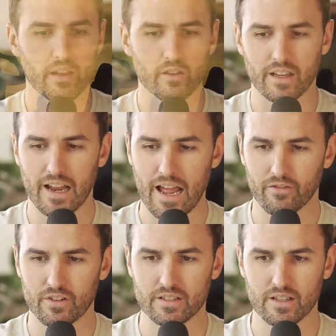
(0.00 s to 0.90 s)
I look at
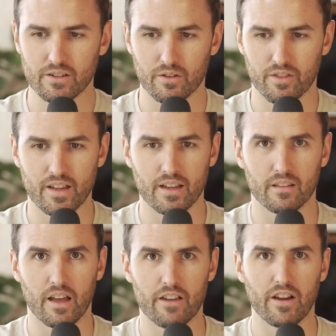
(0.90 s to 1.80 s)
every single thing
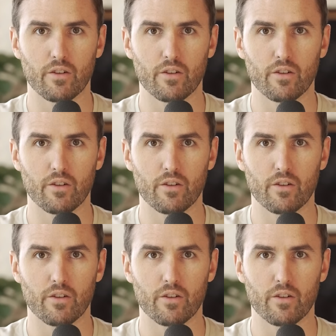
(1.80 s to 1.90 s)
in life,